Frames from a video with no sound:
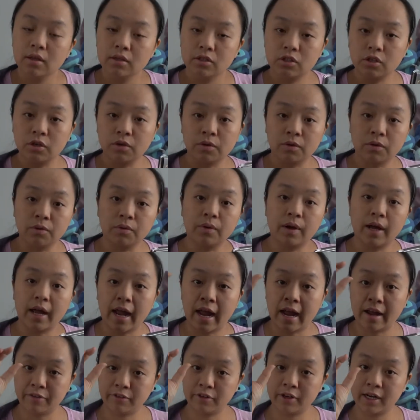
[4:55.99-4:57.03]
So
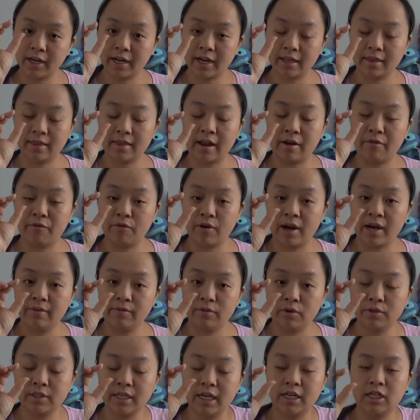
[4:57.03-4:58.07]
after I get that right
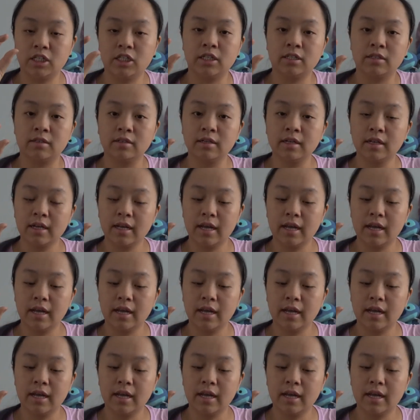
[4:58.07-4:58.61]
rotation,